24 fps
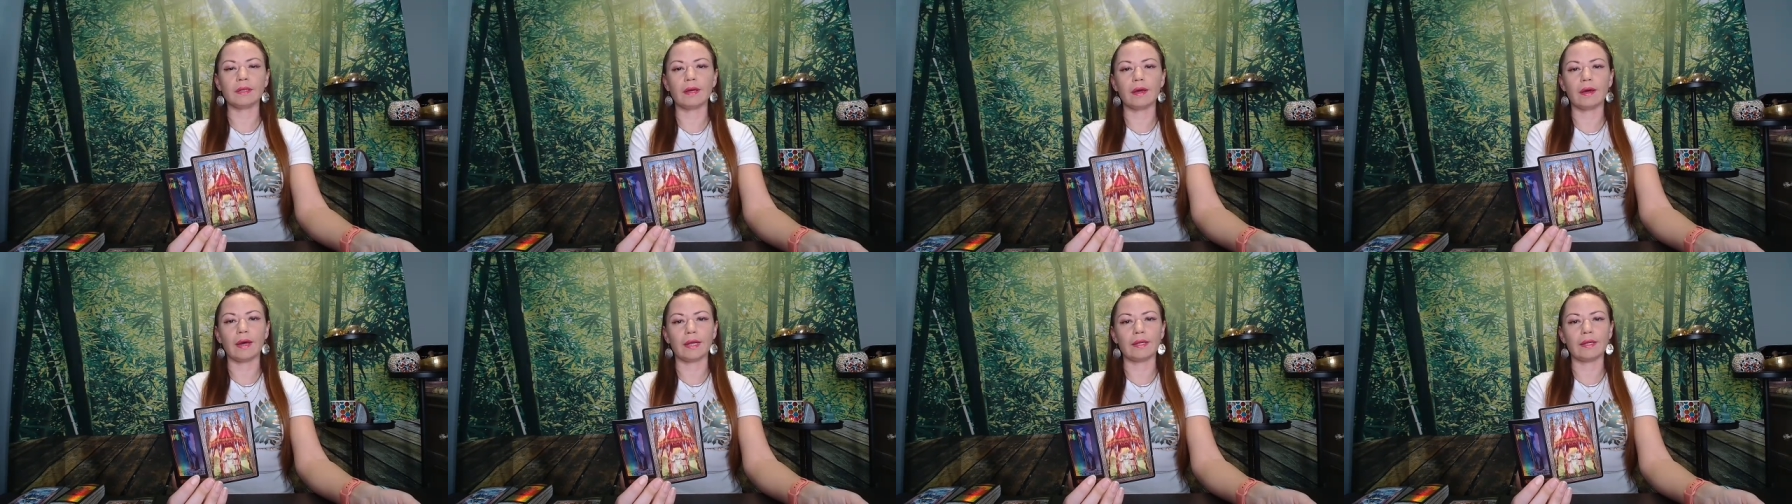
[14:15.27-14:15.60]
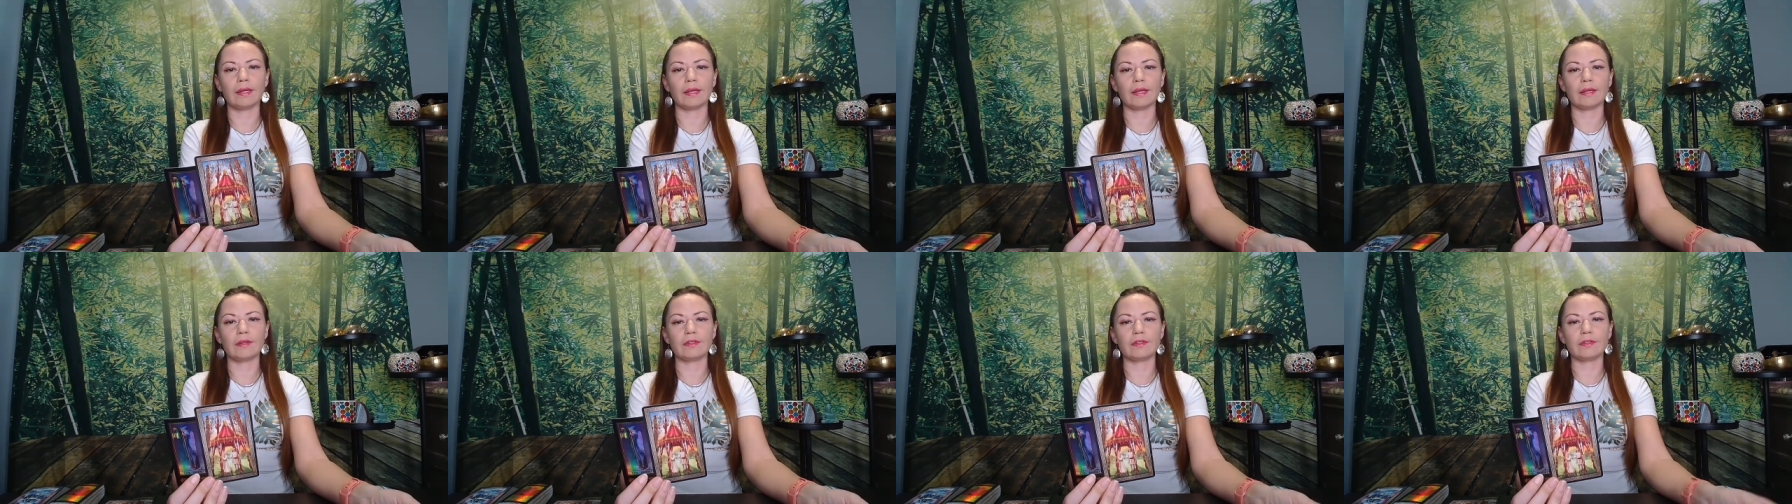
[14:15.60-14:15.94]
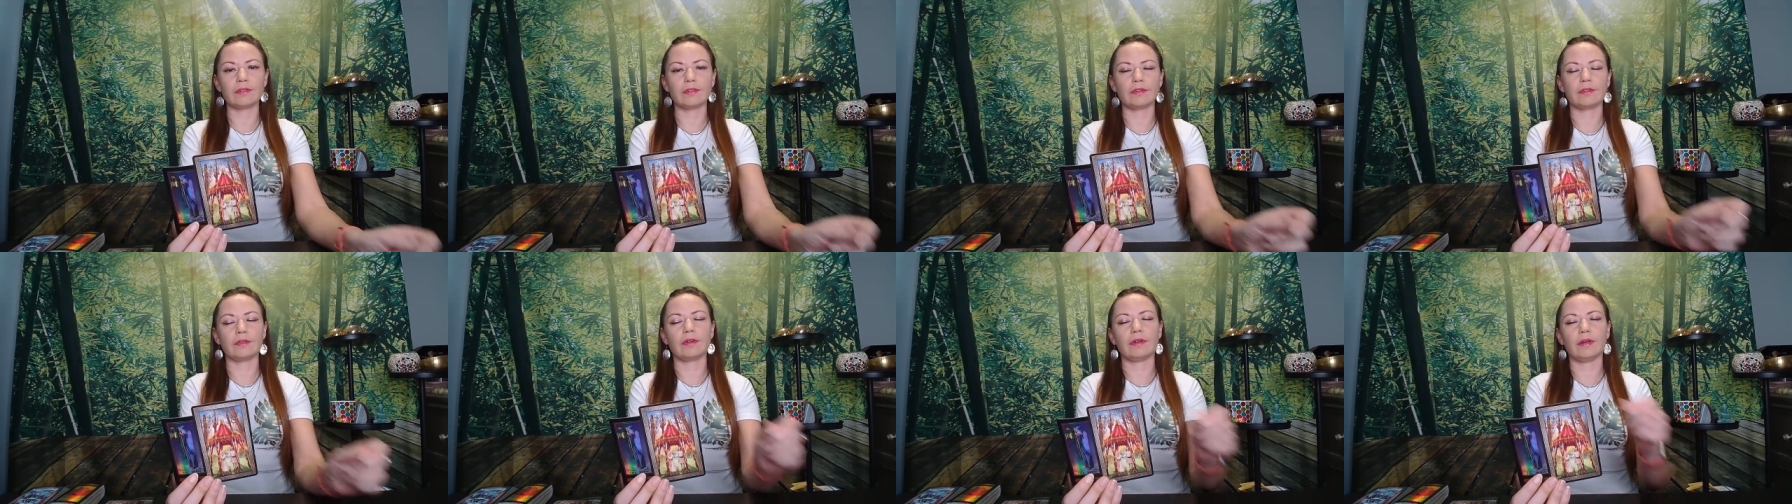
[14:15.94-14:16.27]
guided
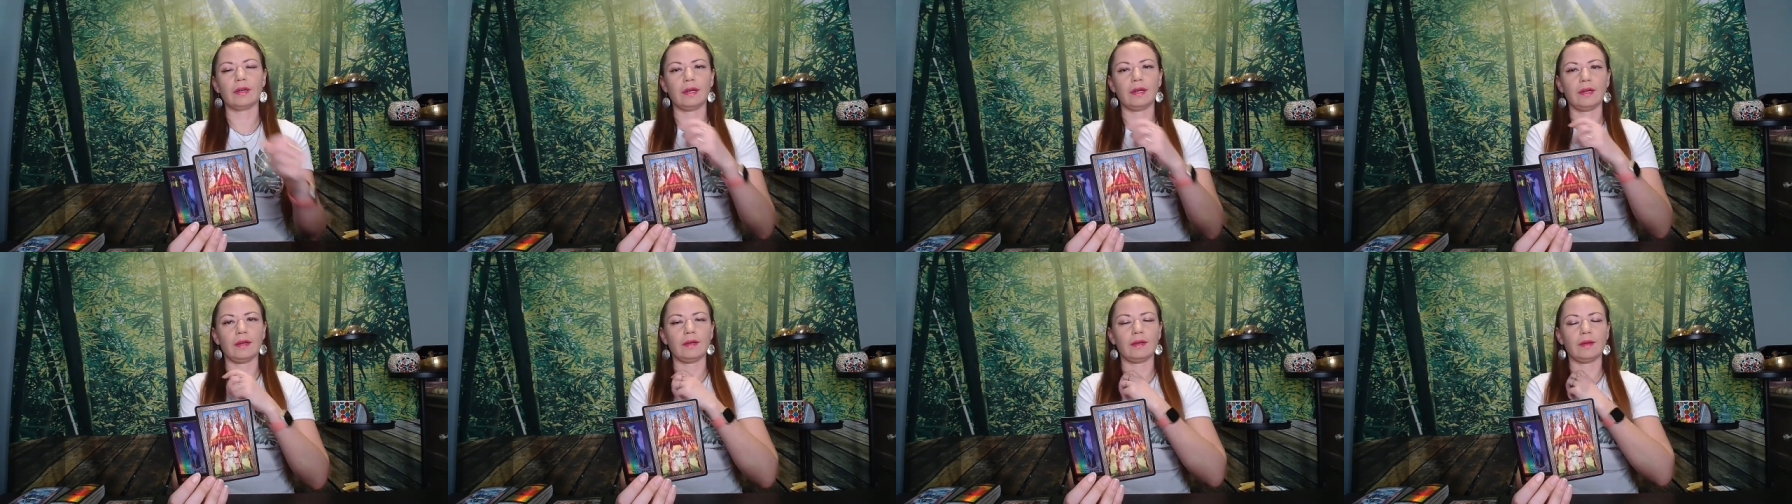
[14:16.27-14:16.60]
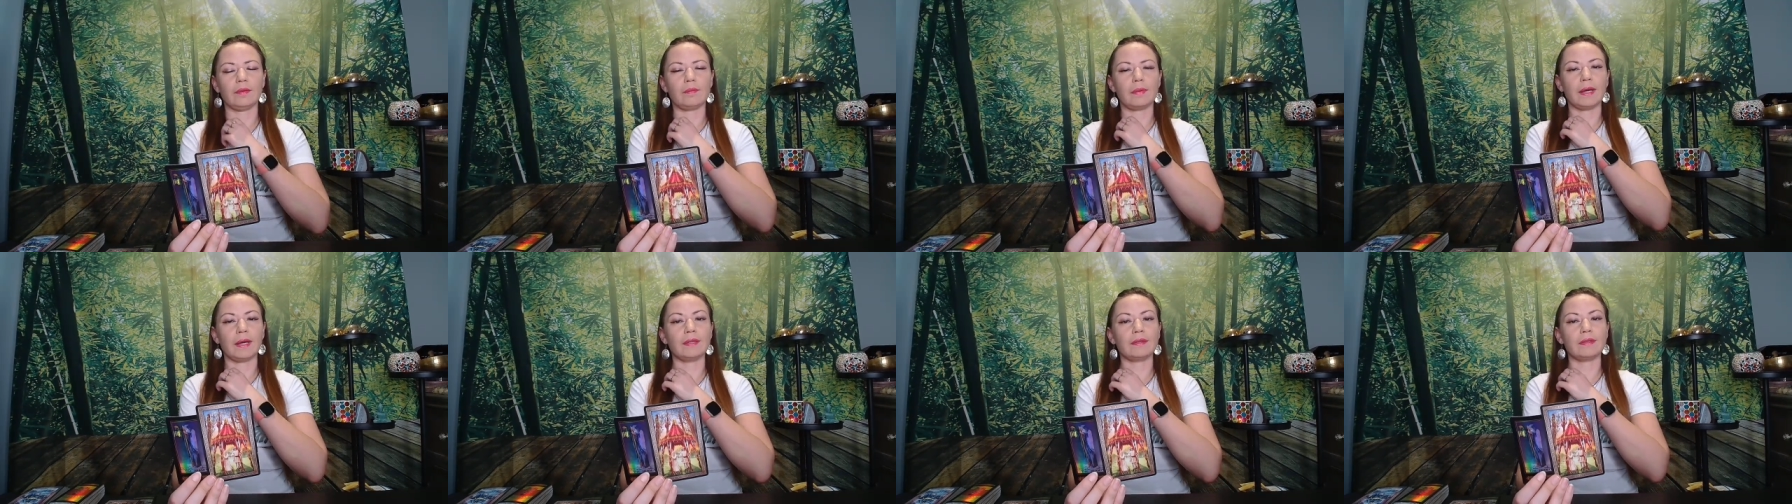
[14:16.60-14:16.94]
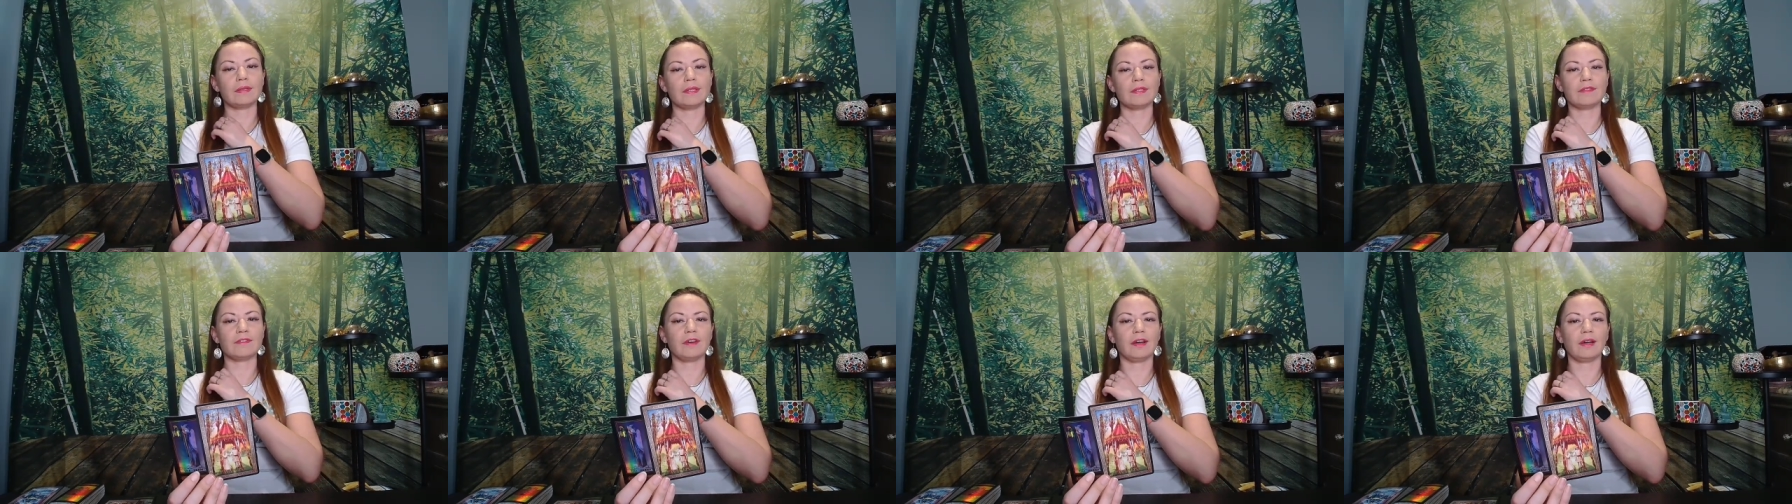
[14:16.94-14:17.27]
by the
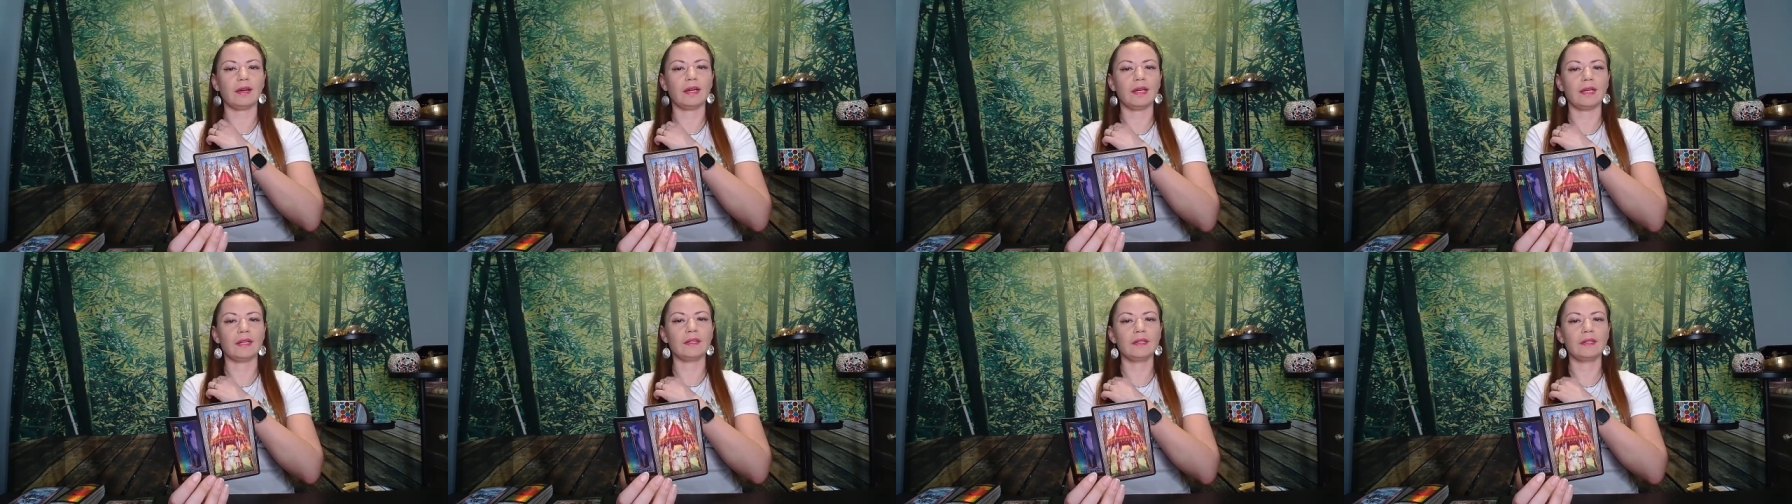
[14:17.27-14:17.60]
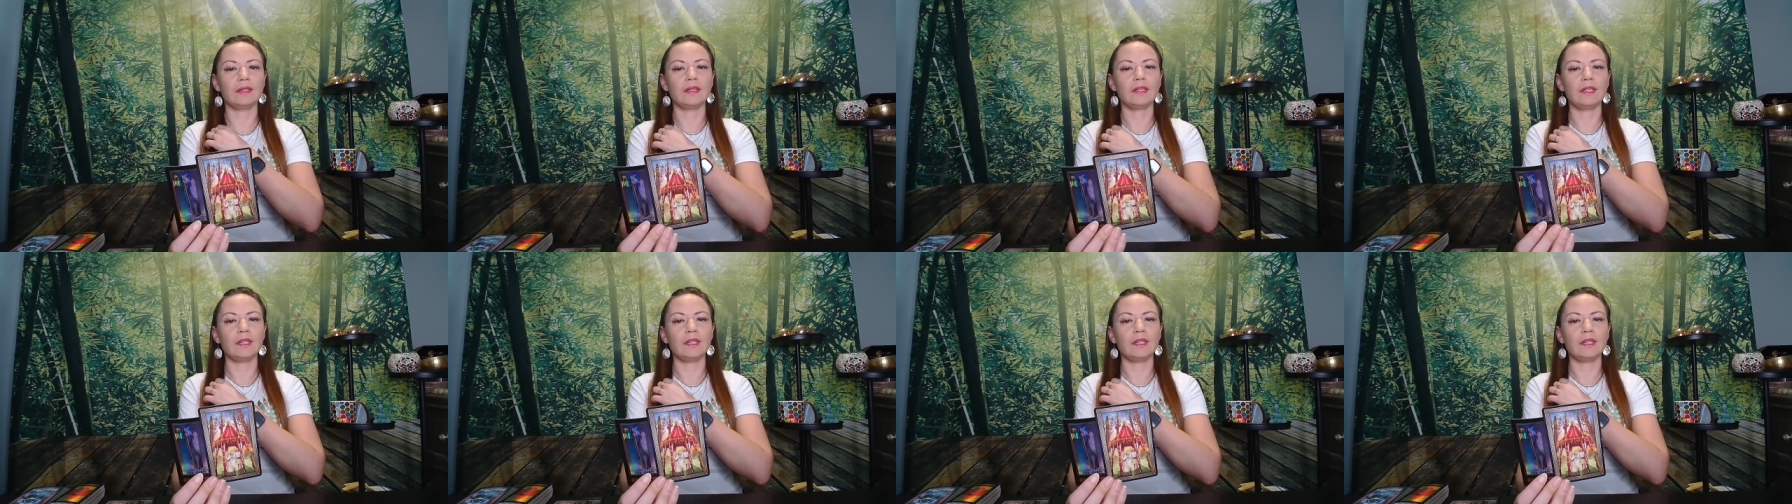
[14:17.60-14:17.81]
divine